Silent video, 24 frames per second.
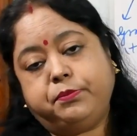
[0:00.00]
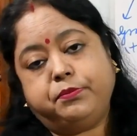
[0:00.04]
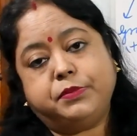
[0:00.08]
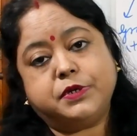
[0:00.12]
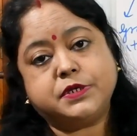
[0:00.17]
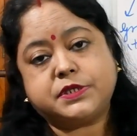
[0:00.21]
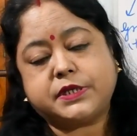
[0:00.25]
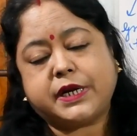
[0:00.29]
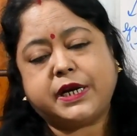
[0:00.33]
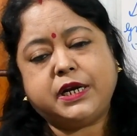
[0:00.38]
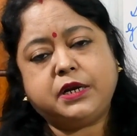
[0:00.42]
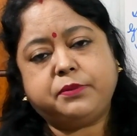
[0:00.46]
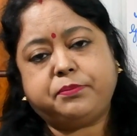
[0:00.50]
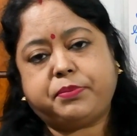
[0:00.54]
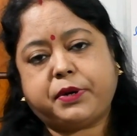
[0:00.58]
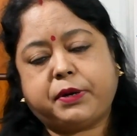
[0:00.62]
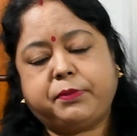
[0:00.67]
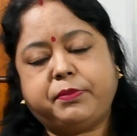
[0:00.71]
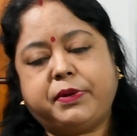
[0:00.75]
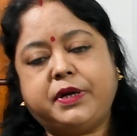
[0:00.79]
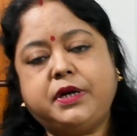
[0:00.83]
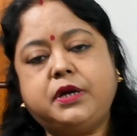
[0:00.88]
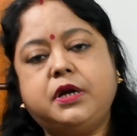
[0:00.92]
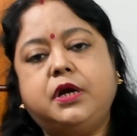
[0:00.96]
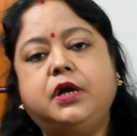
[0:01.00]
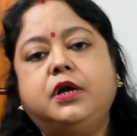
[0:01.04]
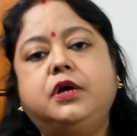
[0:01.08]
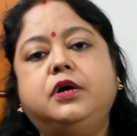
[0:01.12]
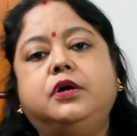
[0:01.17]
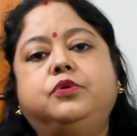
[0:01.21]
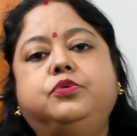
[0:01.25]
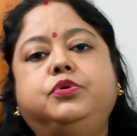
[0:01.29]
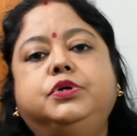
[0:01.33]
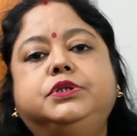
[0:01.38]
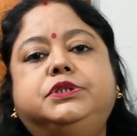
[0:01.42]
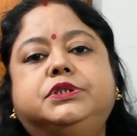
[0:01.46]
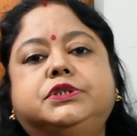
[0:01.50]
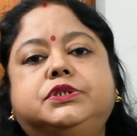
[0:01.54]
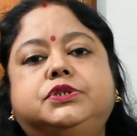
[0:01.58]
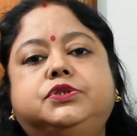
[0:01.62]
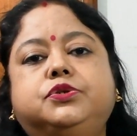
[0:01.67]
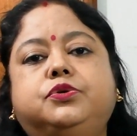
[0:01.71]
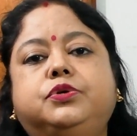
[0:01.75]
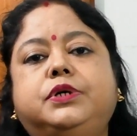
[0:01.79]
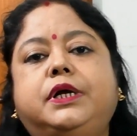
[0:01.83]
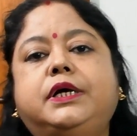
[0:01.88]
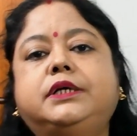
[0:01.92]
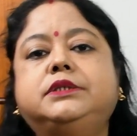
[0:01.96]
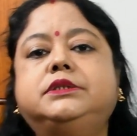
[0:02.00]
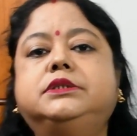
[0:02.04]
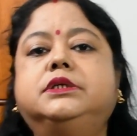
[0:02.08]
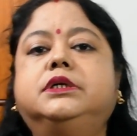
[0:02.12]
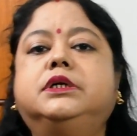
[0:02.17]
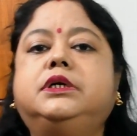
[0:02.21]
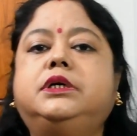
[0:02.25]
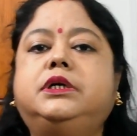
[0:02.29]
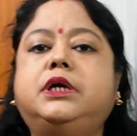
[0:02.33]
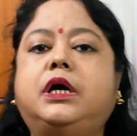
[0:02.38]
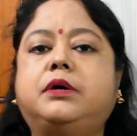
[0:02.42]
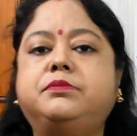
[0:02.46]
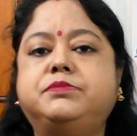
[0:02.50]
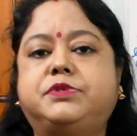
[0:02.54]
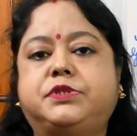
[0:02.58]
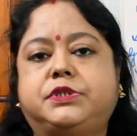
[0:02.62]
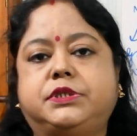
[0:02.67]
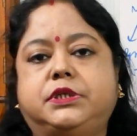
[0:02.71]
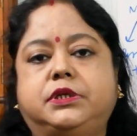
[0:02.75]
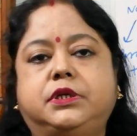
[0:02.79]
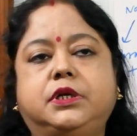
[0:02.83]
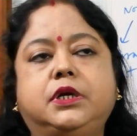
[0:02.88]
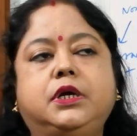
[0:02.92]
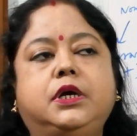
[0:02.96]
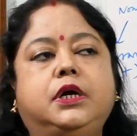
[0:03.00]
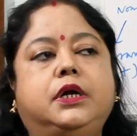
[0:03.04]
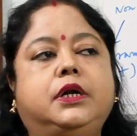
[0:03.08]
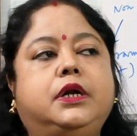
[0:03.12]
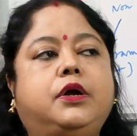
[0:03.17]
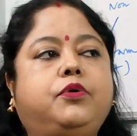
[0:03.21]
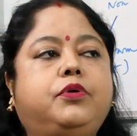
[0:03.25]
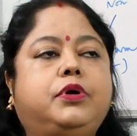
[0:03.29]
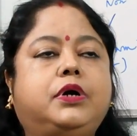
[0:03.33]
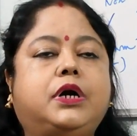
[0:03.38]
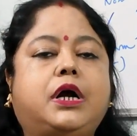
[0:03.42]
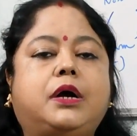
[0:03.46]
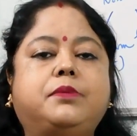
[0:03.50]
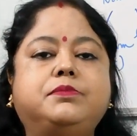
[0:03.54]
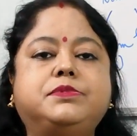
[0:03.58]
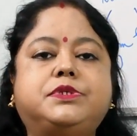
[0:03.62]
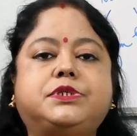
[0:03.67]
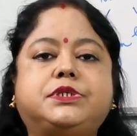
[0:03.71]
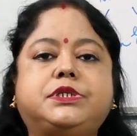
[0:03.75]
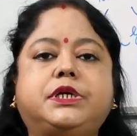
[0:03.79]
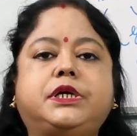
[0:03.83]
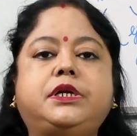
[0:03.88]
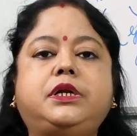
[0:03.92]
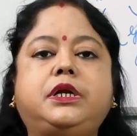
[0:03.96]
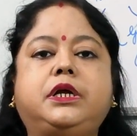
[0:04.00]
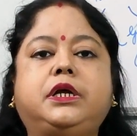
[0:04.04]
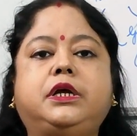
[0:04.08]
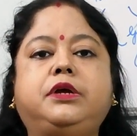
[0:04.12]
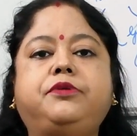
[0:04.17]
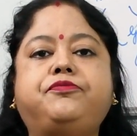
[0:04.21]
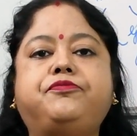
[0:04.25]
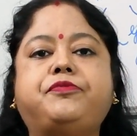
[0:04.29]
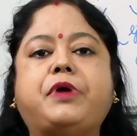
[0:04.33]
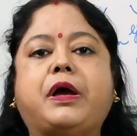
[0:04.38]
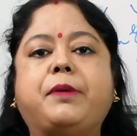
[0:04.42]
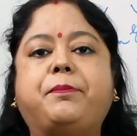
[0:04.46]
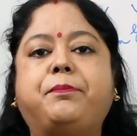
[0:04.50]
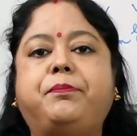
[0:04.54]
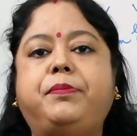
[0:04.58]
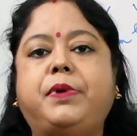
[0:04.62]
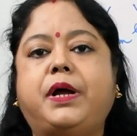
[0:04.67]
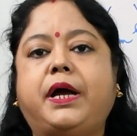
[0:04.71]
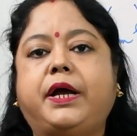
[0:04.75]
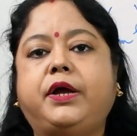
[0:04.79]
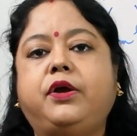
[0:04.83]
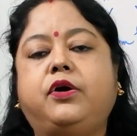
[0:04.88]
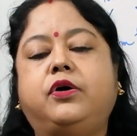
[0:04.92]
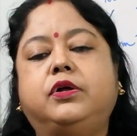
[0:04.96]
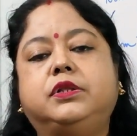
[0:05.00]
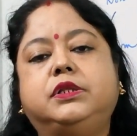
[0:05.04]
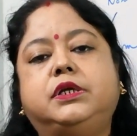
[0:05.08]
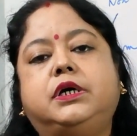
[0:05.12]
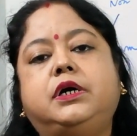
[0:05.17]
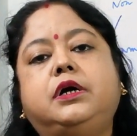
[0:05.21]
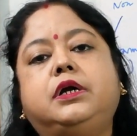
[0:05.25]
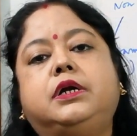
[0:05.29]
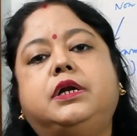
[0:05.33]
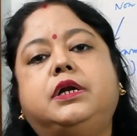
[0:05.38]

staining pigment which is known as gram stain. Now gram stain, if applied on the